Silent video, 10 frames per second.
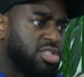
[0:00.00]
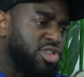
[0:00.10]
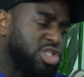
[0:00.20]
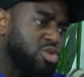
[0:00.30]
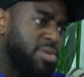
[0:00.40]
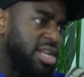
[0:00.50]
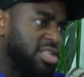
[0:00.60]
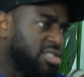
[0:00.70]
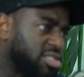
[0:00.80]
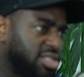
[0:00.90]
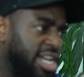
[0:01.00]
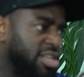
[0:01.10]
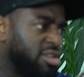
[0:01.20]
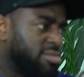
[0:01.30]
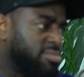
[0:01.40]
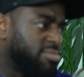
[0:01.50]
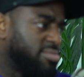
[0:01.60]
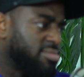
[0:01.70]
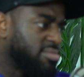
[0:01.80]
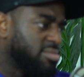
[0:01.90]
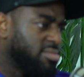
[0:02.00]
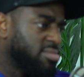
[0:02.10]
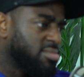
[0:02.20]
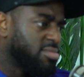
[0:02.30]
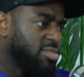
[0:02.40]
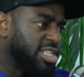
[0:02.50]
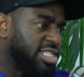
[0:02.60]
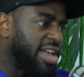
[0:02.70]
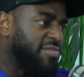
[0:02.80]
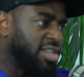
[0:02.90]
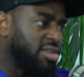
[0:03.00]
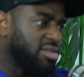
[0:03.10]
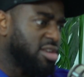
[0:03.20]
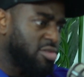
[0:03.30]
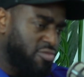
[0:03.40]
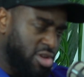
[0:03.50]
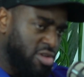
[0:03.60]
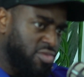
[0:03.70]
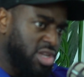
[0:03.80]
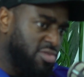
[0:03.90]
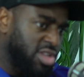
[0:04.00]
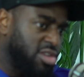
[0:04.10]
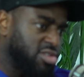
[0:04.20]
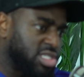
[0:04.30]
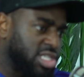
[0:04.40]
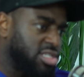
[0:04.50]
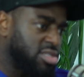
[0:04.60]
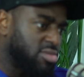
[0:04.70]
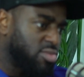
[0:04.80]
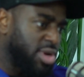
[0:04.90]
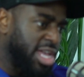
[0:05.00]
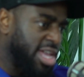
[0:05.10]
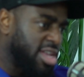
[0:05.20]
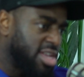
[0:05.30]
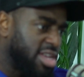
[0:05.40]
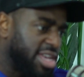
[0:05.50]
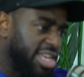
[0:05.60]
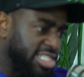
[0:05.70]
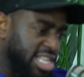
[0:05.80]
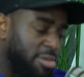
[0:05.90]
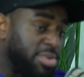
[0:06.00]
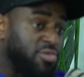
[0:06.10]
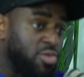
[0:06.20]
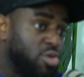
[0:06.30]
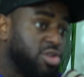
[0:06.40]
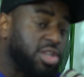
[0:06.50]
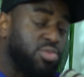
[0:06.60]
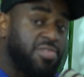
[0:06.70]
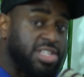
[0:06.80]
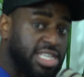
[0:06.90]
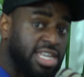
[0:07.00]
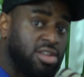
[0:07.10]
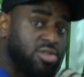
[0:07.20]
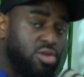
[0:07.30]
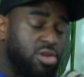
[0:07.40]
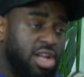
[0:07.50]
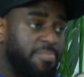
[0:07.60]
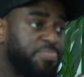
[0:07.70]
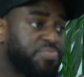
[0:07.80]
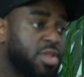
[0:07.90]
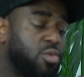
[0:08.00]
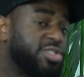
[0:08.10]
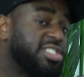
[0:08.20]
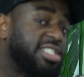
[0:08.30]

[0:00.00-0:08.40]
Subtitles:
Crystal Palace and he's having a really, really good season where he's now been rewarded with this England call-up, which is